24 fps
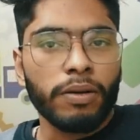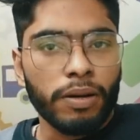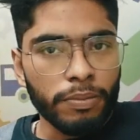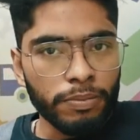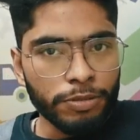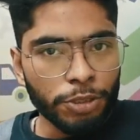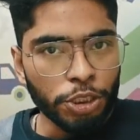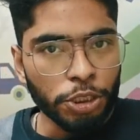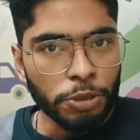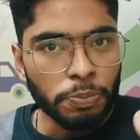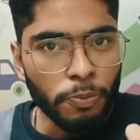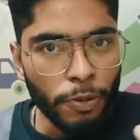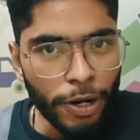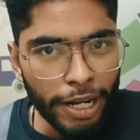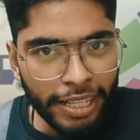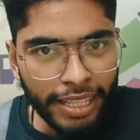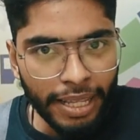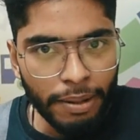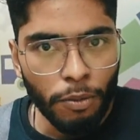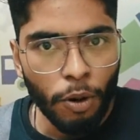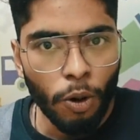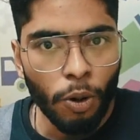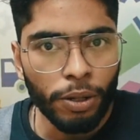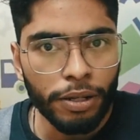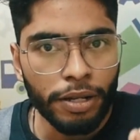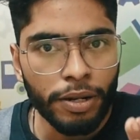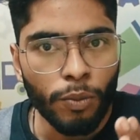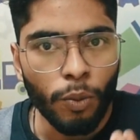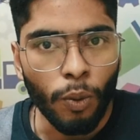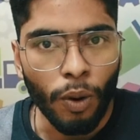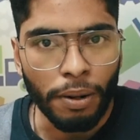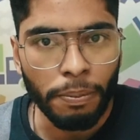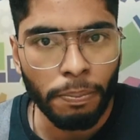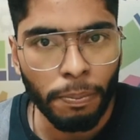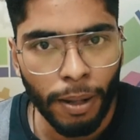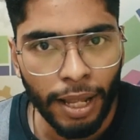just bring them all in
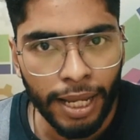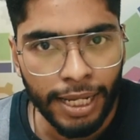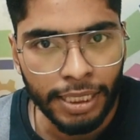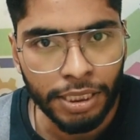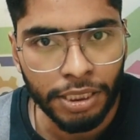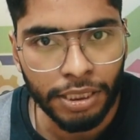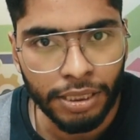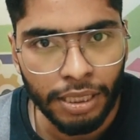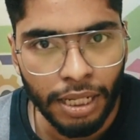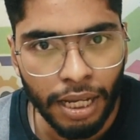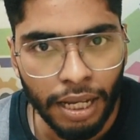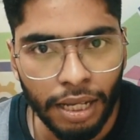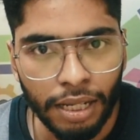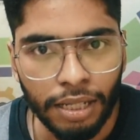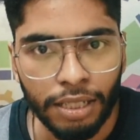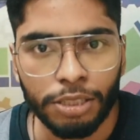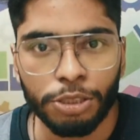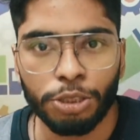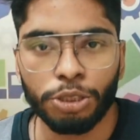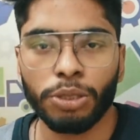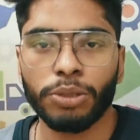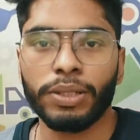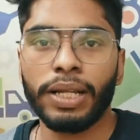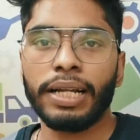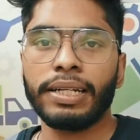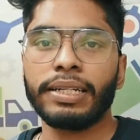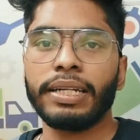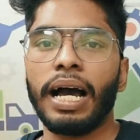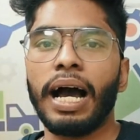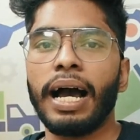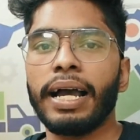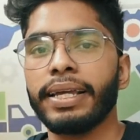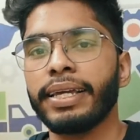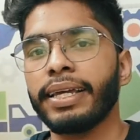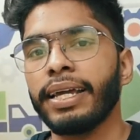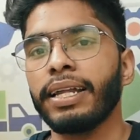one place so that
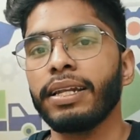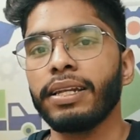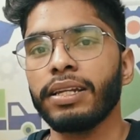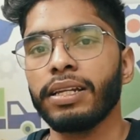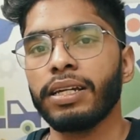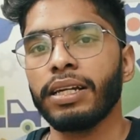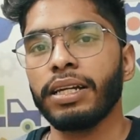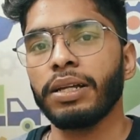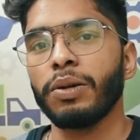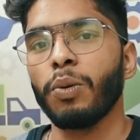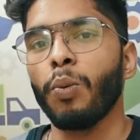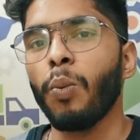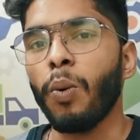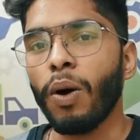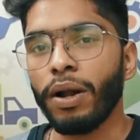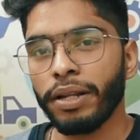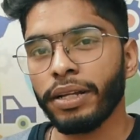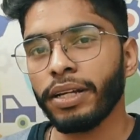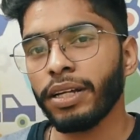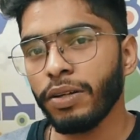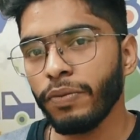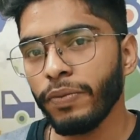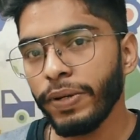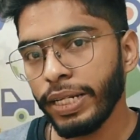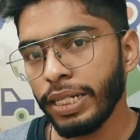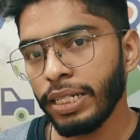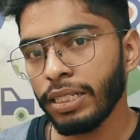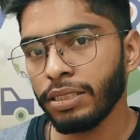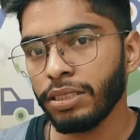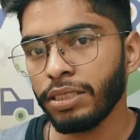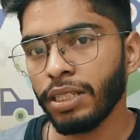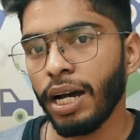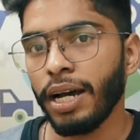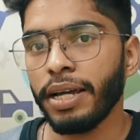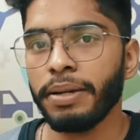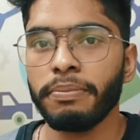I can, in one convenient
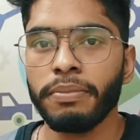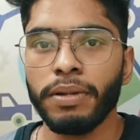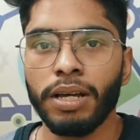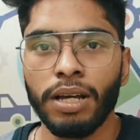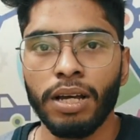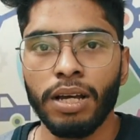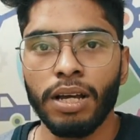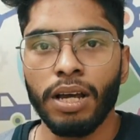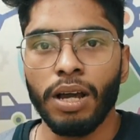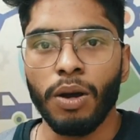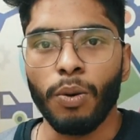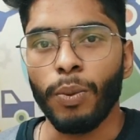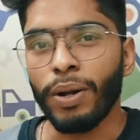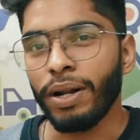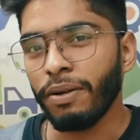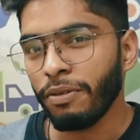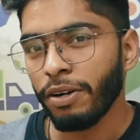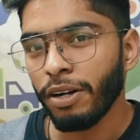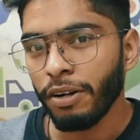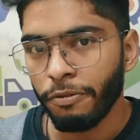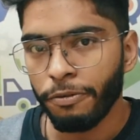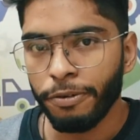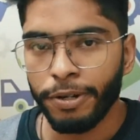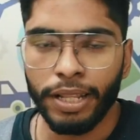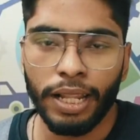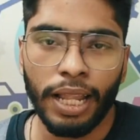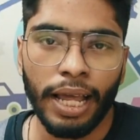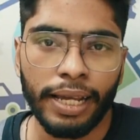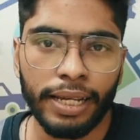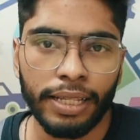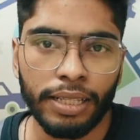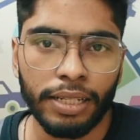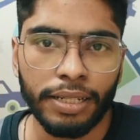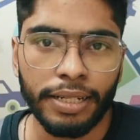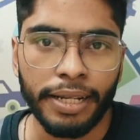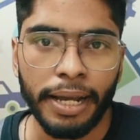time, whenever I feel like
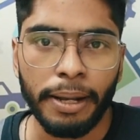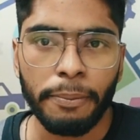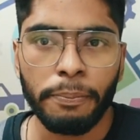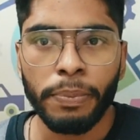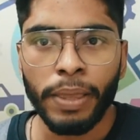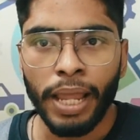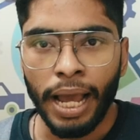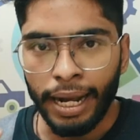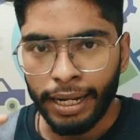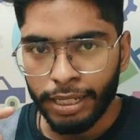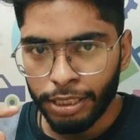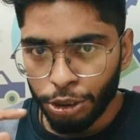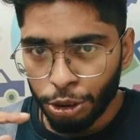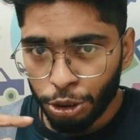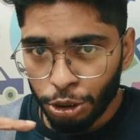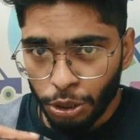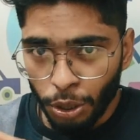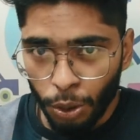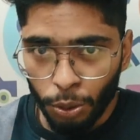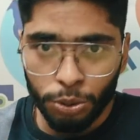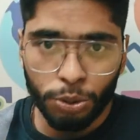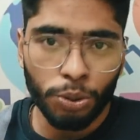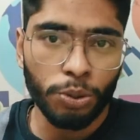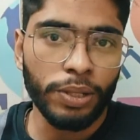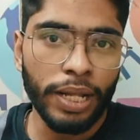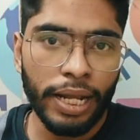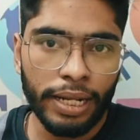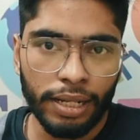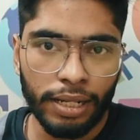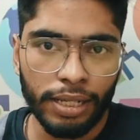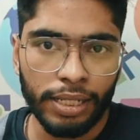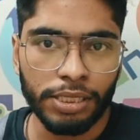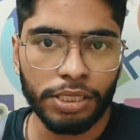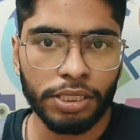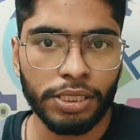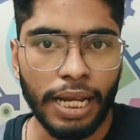in the day, I can just go through that
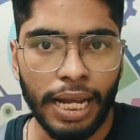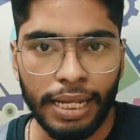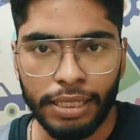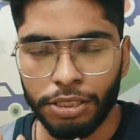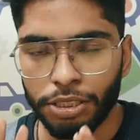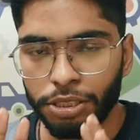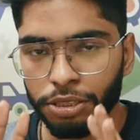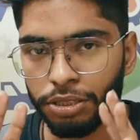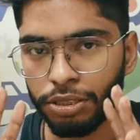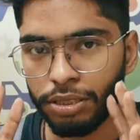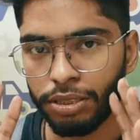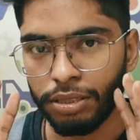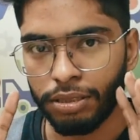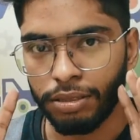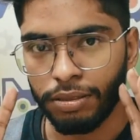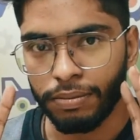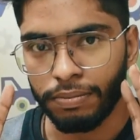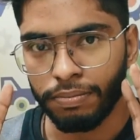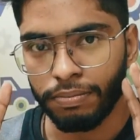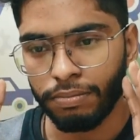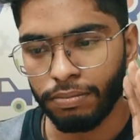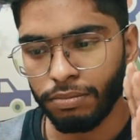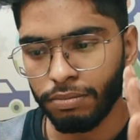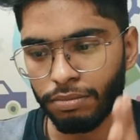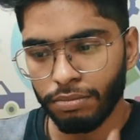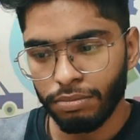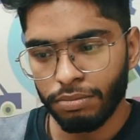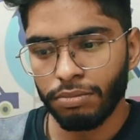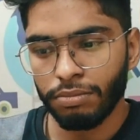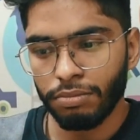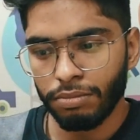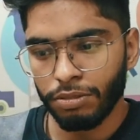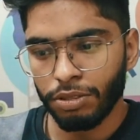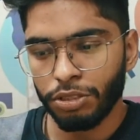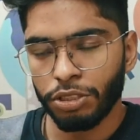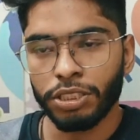list and just
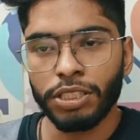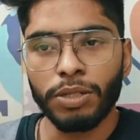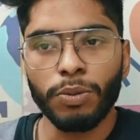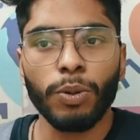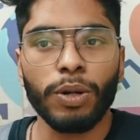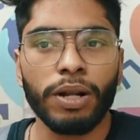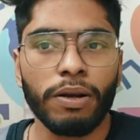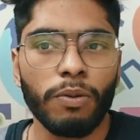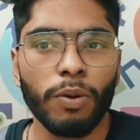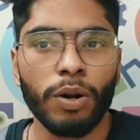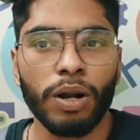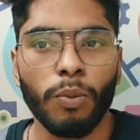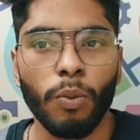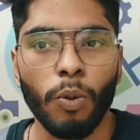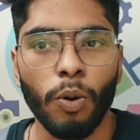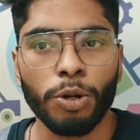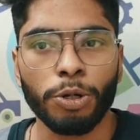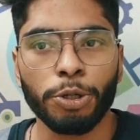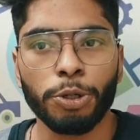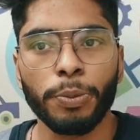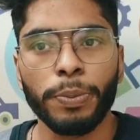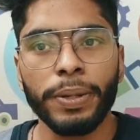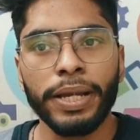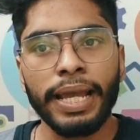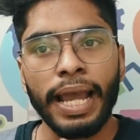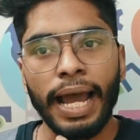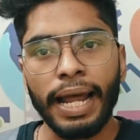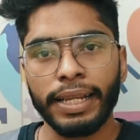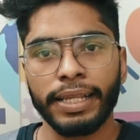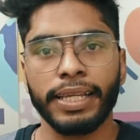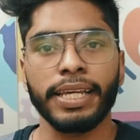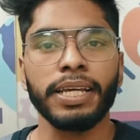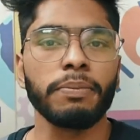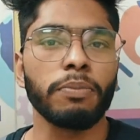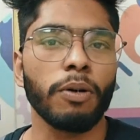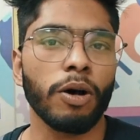see whatever I want to be
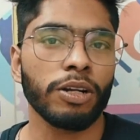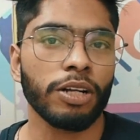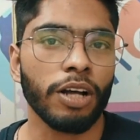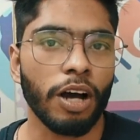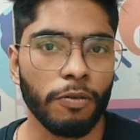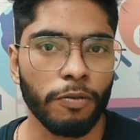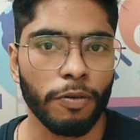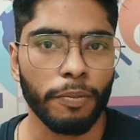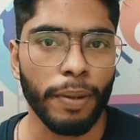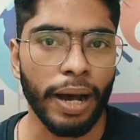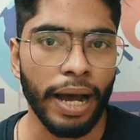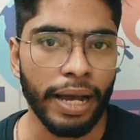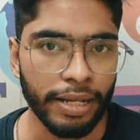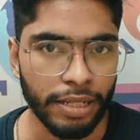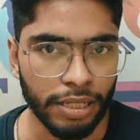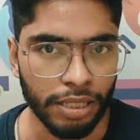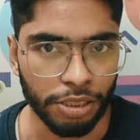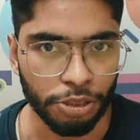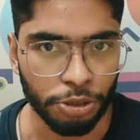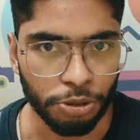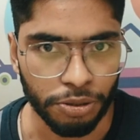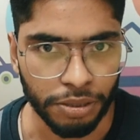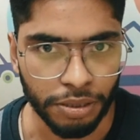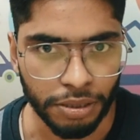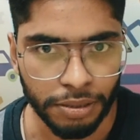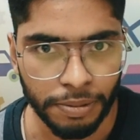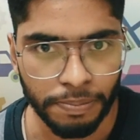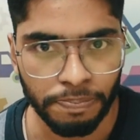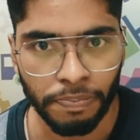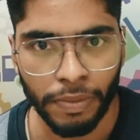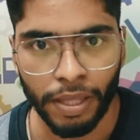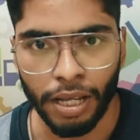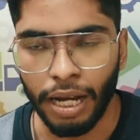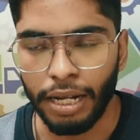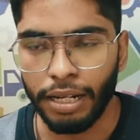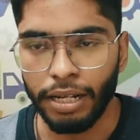and keep on top of my industries
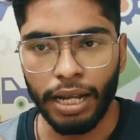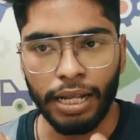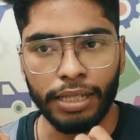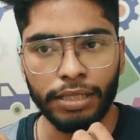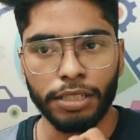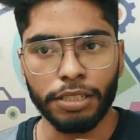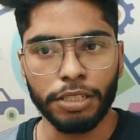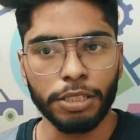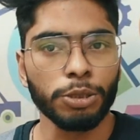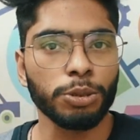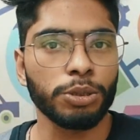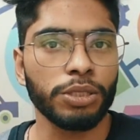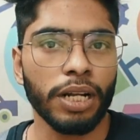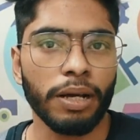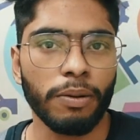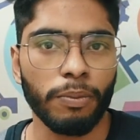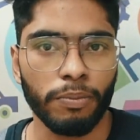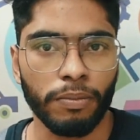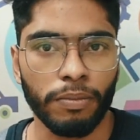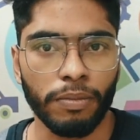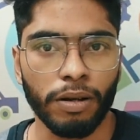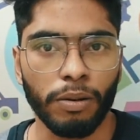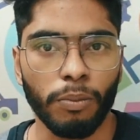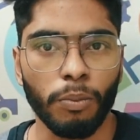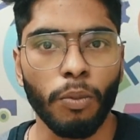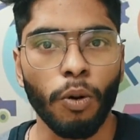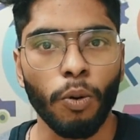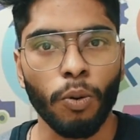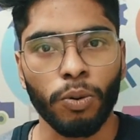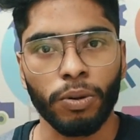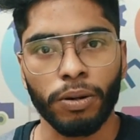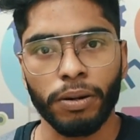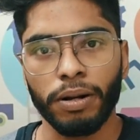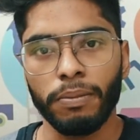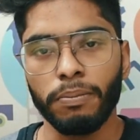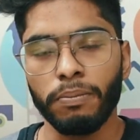and the news that I'm
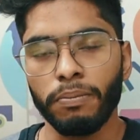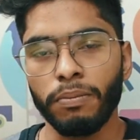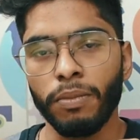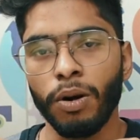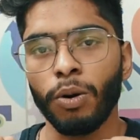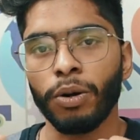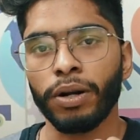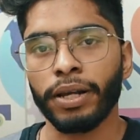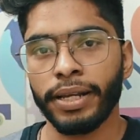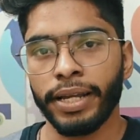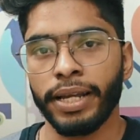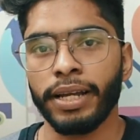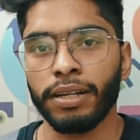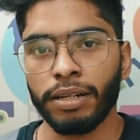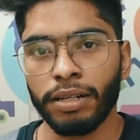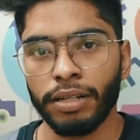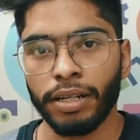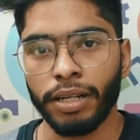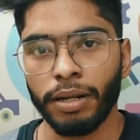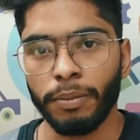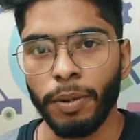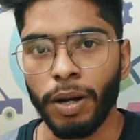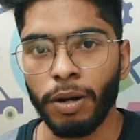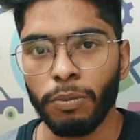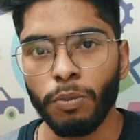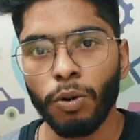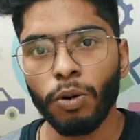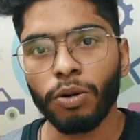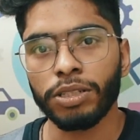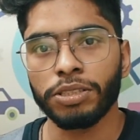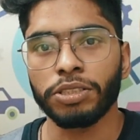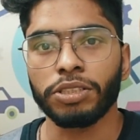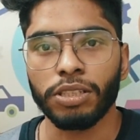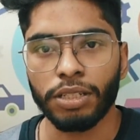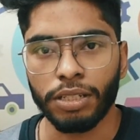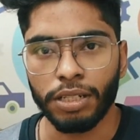more caring about, more
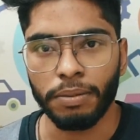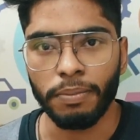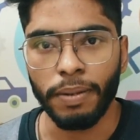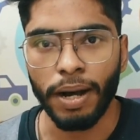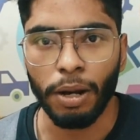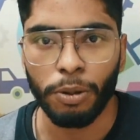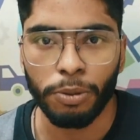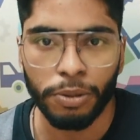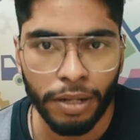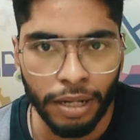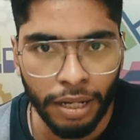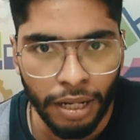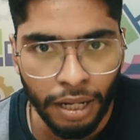concerned about.